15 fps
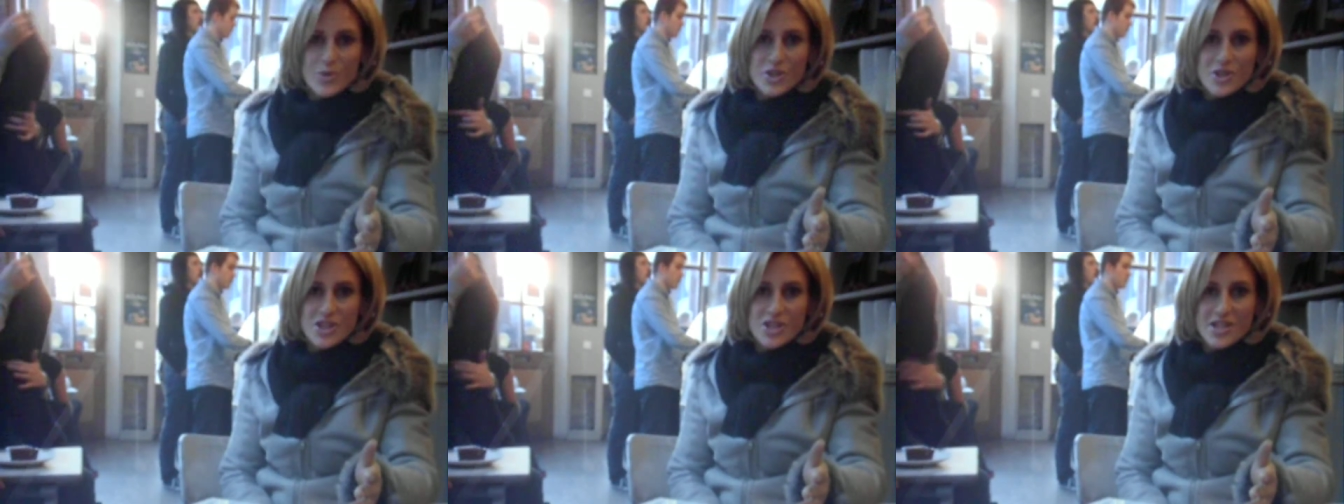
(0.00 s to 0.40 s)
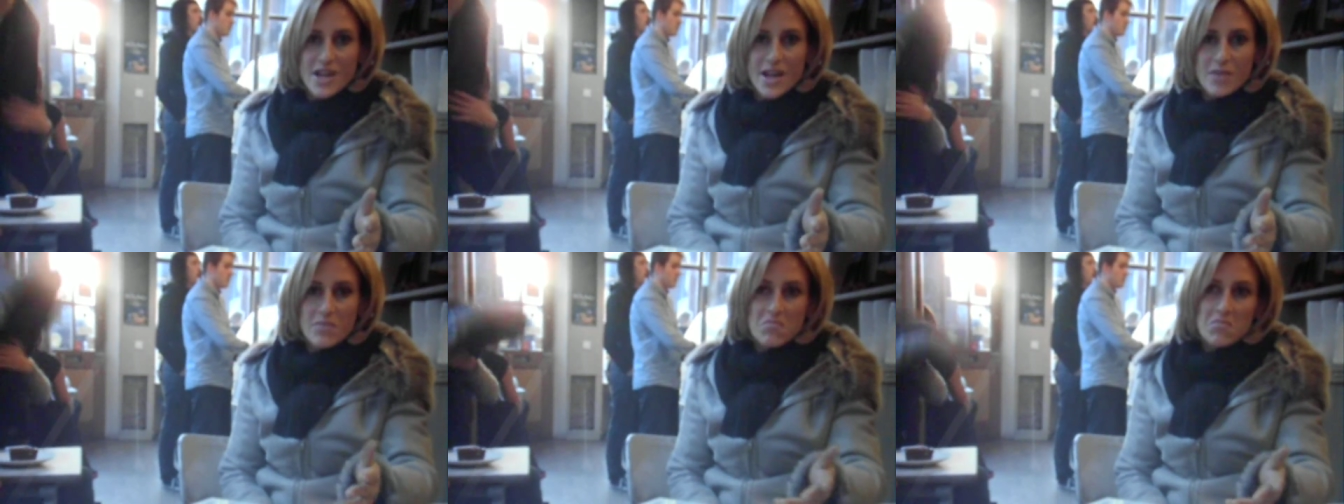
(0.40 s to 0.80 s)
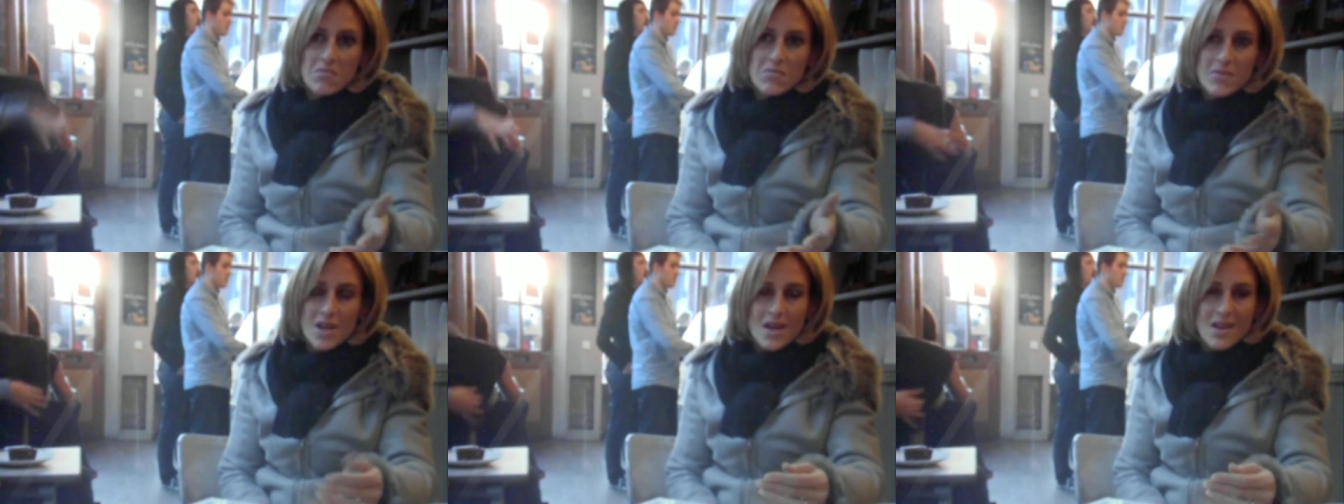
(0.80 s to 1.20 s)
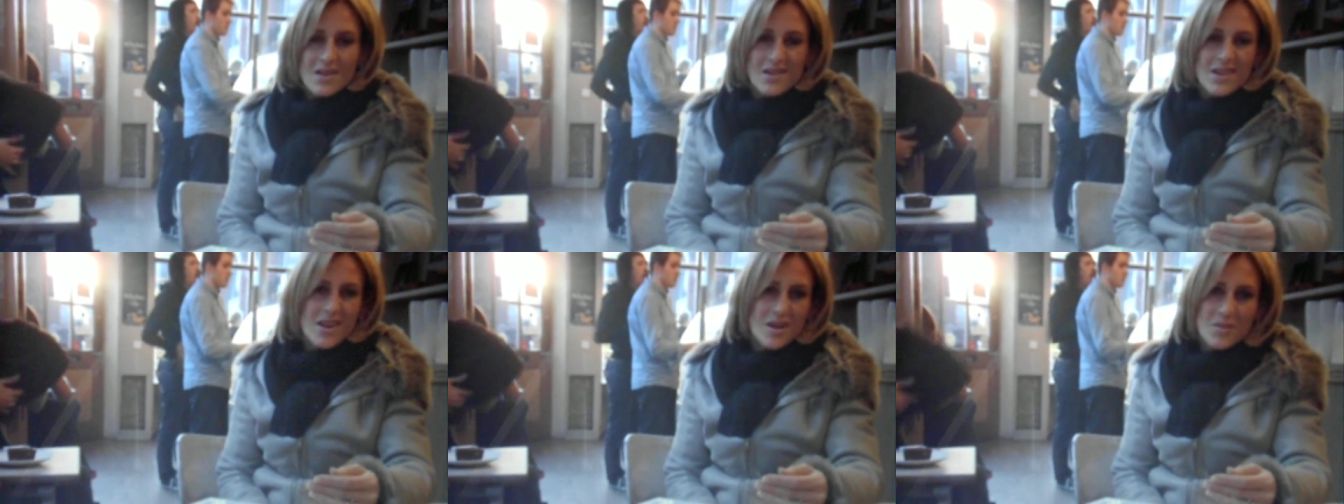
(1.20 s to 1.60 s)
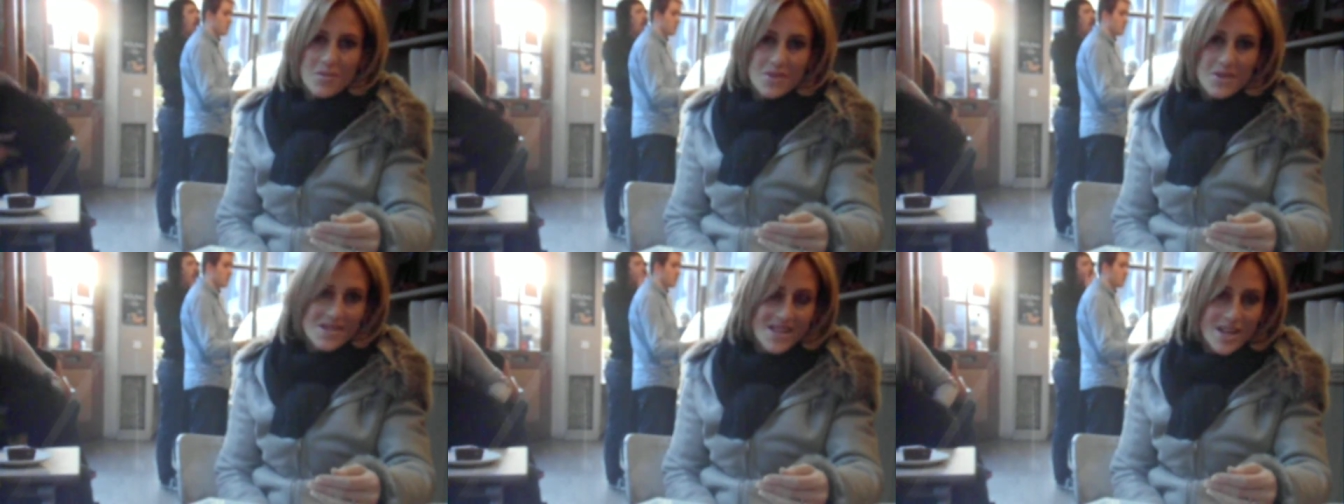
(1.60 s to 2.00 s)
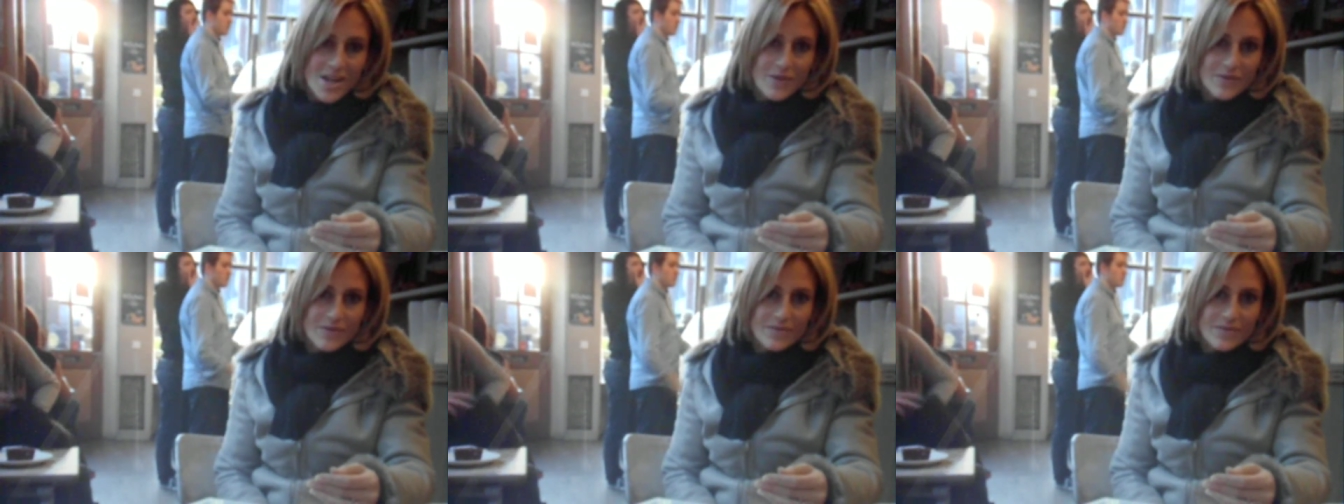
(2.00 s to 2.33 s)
would you say, harmless enough?